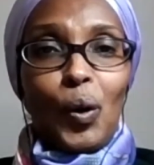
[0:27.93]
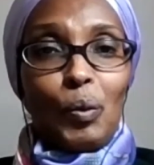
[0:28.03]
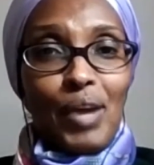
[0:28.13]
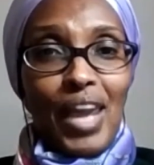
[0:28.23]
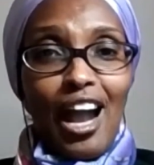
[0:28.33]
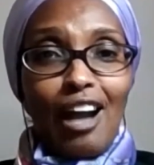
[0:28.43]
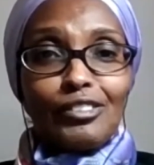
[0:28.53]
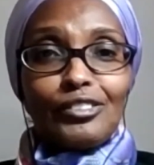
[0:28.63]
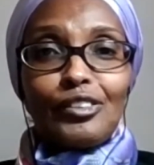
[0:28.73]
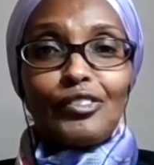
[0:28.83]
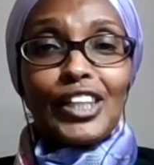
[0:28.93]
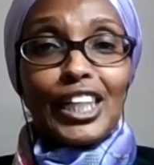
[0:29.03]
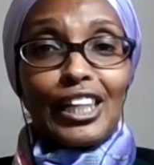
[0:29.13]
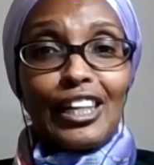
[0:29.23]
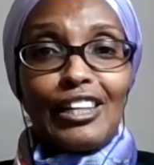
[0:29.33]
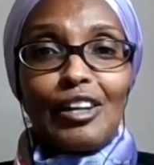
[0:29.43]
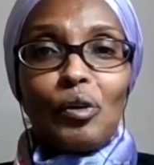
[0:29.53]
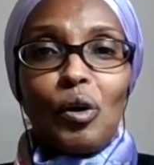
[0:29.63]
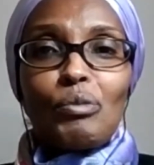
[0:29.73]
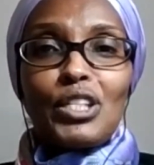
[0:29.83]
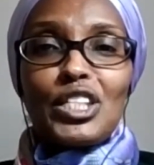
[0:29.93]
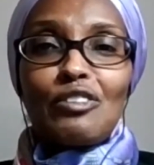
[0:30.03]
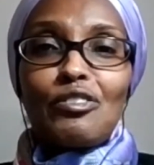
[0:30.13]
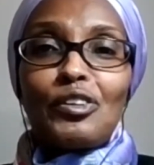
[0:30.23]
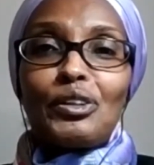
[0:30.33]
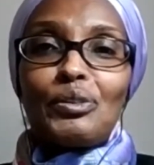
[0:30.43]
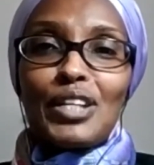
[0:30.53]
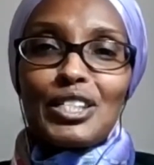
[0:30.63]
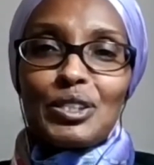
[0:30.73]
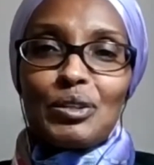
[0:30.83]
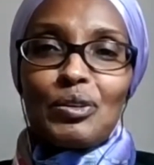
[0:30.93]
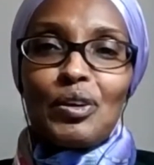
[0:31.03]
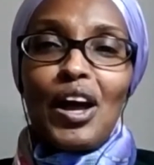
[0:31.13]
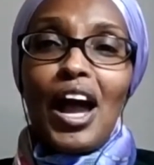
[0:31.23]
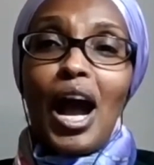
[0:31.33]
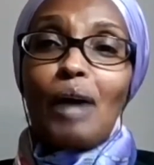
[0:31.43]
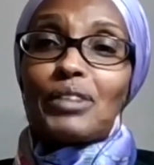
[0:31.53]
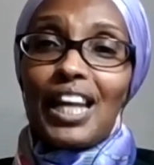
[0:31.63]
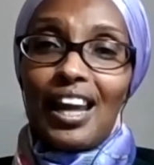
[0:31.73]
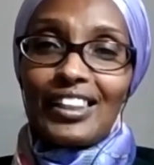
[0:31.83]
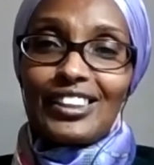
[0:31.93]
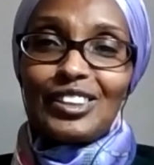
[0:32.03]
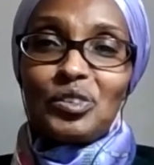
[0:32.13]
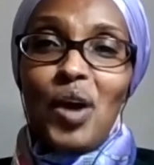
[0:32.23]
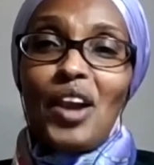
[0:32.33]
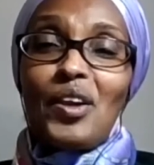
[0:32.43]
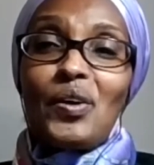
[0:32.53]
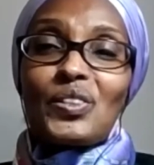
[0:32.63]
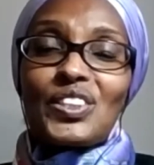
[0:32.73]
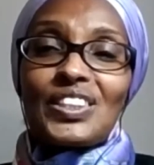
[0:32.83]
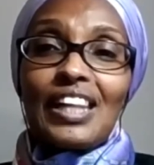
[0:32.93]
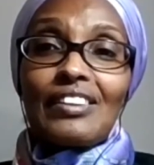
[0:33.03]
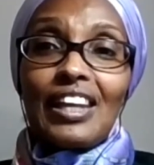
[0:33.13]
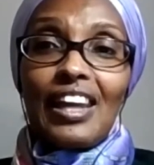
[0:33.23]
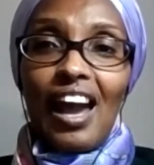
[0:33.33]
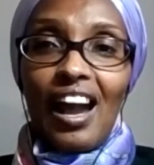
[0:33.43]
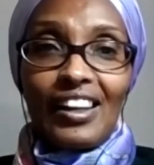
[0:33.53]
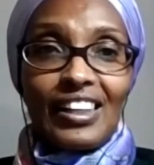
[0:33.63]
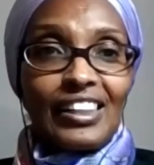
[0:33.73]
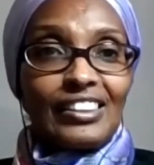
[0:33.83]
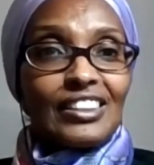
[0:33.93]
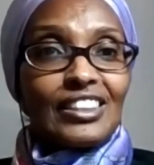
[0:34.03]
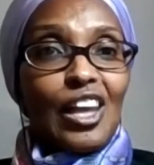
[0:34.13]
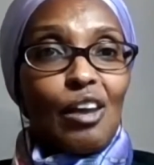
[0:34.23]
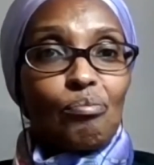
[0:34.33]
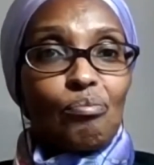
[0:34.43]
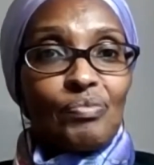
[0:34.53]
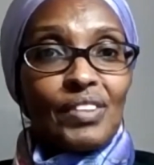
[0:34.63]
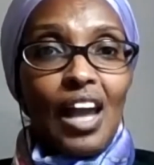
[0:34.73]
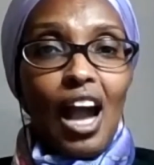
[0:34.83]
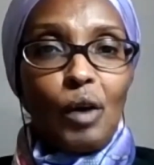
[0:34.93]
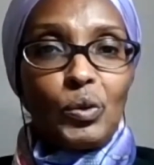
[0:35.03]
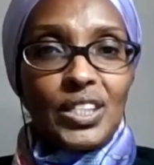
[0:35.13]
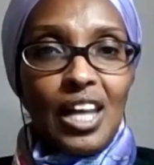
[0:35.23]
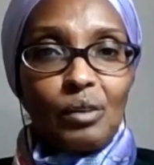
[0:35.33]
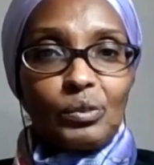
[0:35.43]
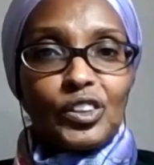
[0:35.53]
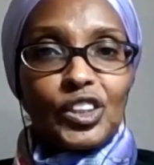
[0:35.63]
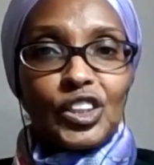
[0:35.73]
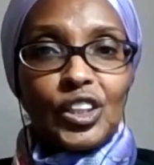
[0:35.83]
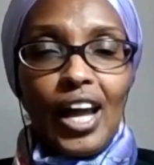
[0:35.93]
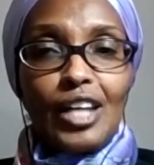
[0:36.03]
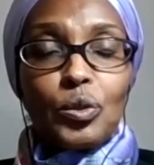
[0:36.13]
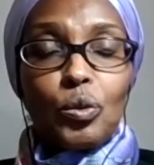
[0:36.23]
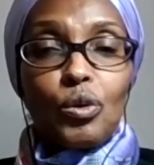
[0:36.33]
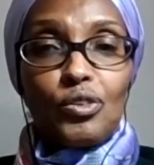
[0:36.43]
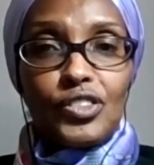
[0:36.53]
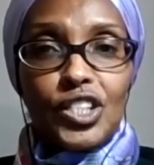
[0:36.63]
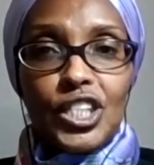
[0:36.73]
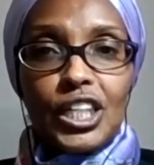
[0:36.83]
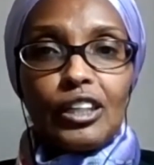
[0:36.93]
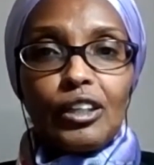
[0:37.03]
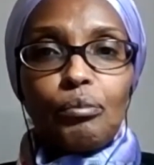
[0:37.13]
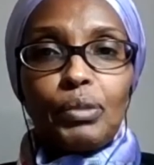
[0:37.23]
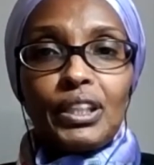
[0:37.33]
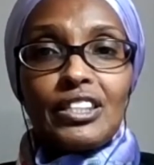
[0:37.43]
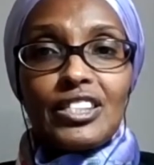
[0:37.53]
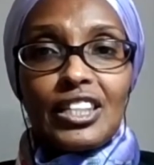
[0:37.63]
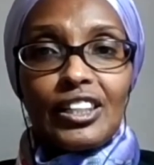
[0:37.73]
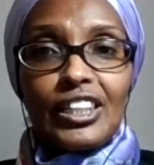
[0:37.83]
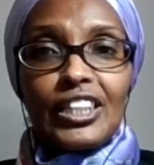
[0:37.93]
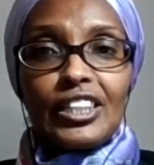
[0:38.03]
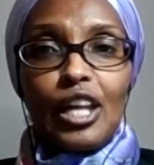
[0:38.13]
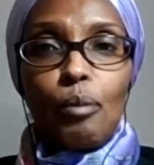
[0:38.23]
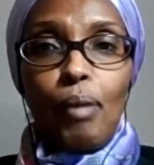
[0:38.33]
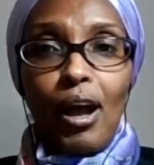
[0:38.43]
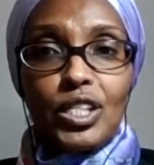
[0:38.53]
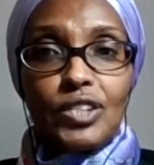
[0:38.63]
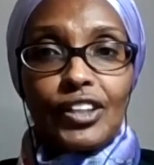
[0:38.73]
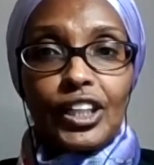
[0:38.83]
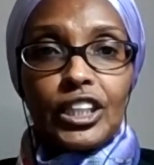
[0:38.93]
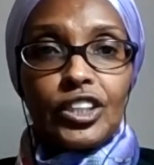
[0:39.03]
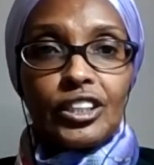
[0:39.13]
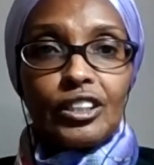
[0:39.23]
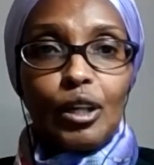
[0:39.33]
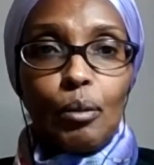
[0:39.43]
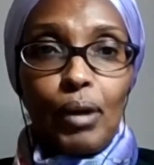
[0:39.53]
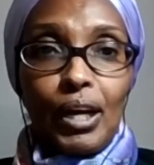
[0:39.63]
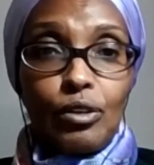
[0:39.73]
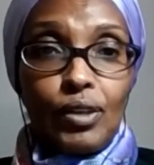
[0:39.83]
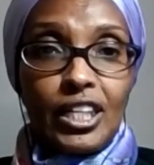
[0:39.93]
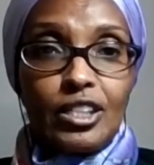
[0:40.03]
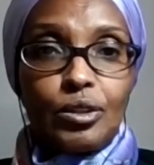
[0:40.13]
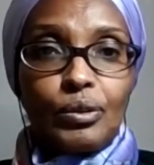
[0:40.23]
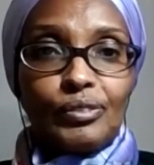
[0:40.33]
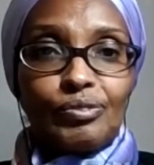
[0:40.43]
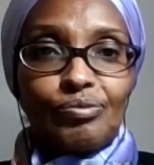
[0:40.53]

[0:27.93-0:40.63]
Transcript: On behalf of the Canadian Commission for UNESCO, I'm delighted to announce that the AKCEM Howe Sound region has officially been designated a biosphere region by UNESCO.